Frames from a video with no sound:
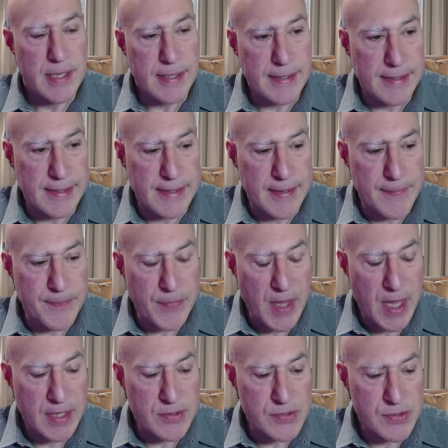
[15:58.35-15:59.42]

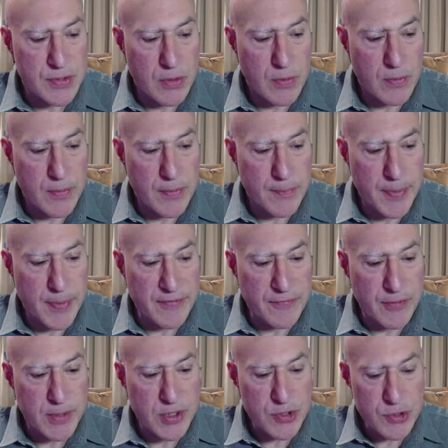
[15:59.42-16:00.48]
And so, but
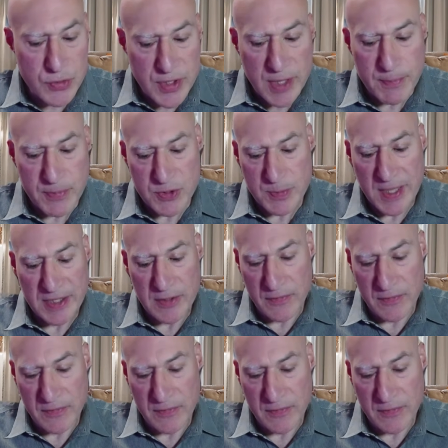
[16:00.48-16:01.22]
from a 2D perspective,